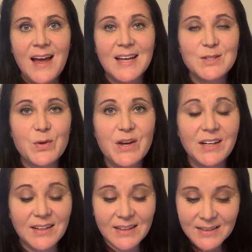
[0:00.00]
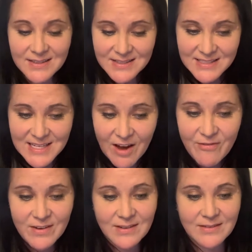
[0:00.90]
And so there is
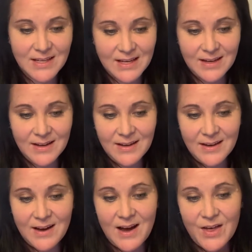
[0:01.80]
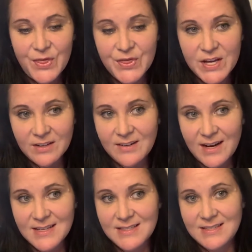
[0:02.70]
definitely a
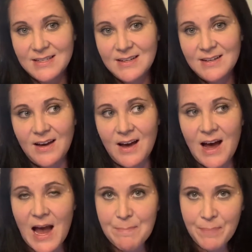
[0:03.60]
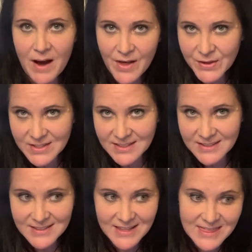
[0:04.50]
theorized
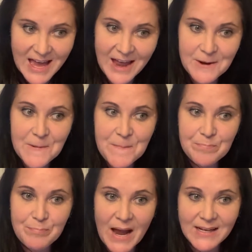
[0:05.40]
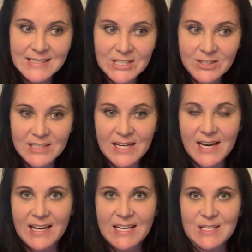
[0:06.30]
hypothesis that
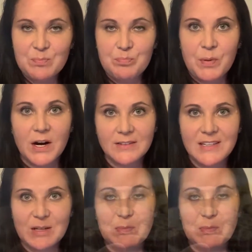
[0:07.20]
bacteria is partly to